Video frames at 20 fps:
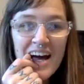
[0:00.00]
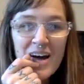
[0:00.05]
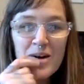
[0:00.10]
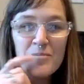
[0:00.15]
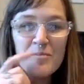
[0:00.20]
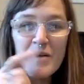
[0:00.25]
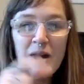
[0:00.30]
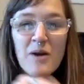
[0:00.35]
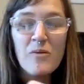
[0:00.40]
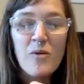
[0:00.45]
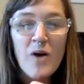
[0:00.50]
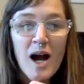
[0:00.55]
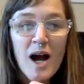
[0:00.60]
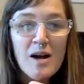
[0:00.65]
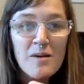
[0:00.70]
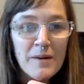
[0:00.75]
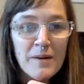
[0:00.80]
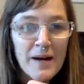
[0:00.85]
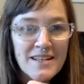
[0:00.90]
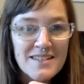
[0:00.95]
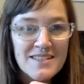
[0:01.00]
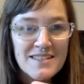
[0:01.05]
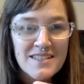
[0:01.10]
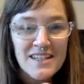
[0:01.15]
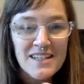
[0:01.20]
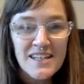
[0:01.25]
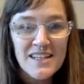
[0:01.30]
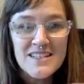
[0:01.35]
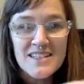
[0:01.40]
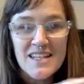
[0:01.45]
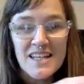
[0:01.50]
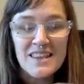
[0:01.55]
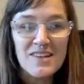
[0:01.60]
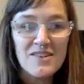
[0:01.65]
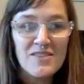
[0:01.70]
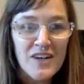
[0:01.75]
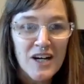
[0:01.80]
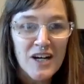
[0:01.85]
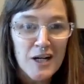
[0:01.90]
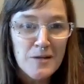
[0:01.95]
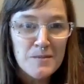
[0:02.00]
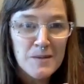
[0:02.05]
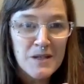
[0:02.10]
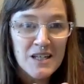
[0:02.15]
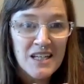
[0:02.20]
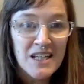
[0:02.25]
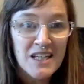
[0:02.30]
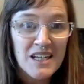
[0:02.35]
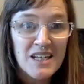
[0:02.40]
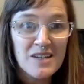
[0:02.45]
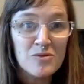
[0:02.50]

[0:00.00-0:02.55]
My walk by sittings at the very beginning